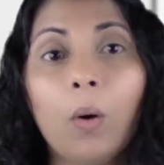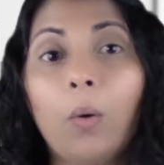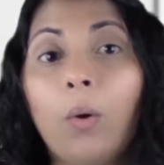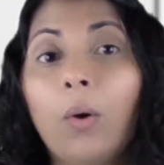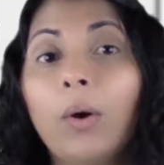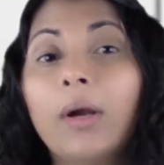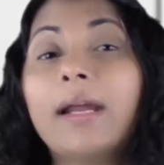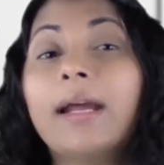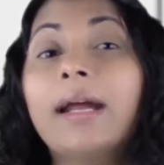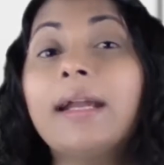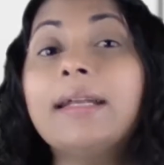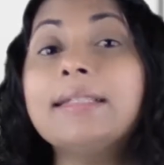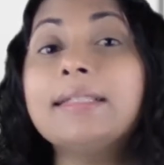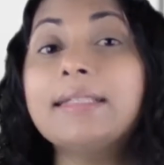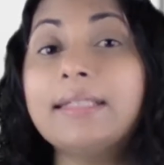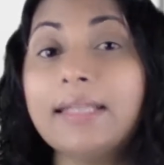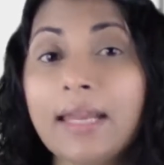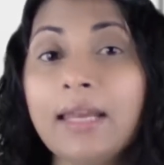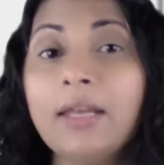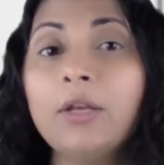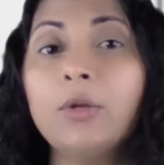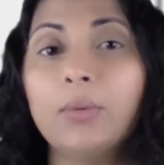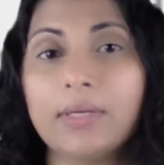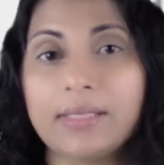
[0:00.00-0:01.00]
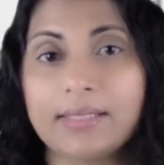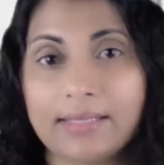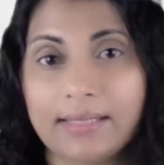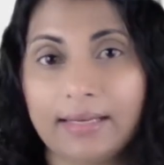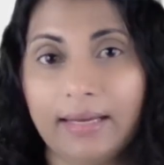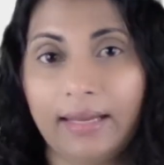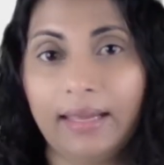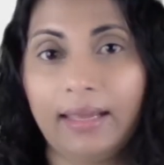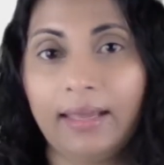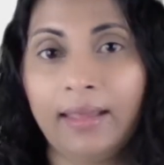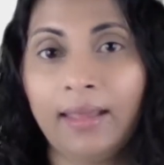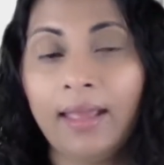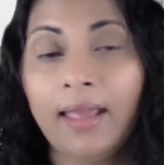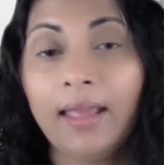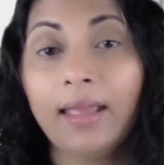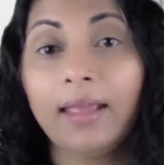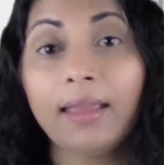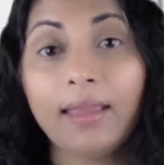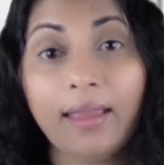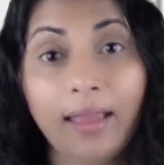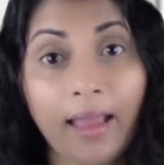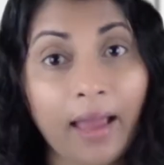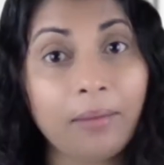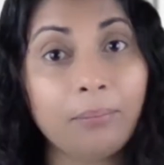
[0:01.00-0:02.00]
or continuously
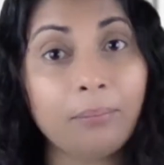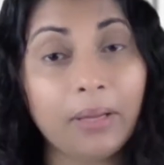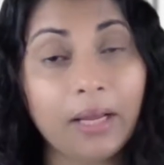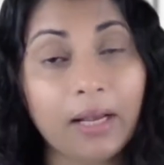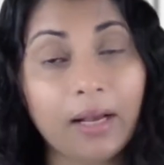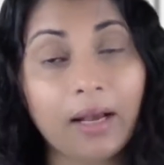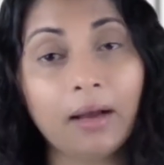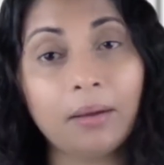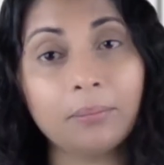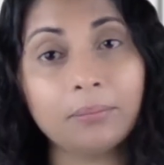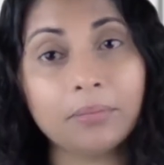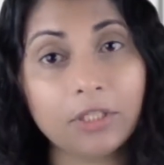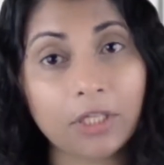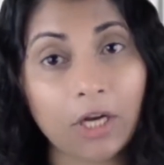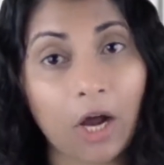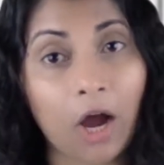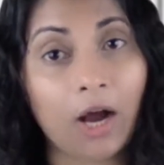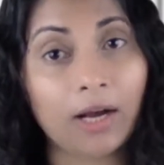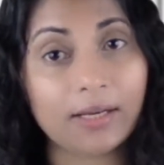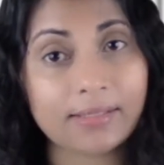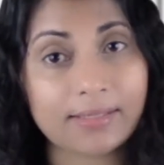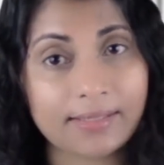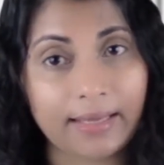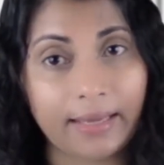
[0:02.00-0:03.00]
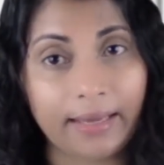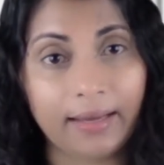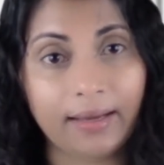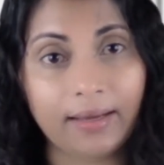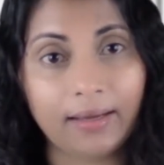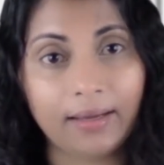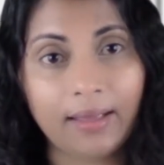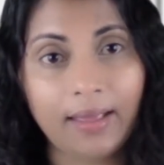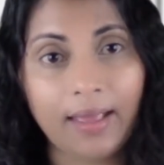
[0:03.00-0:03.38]
can become toxic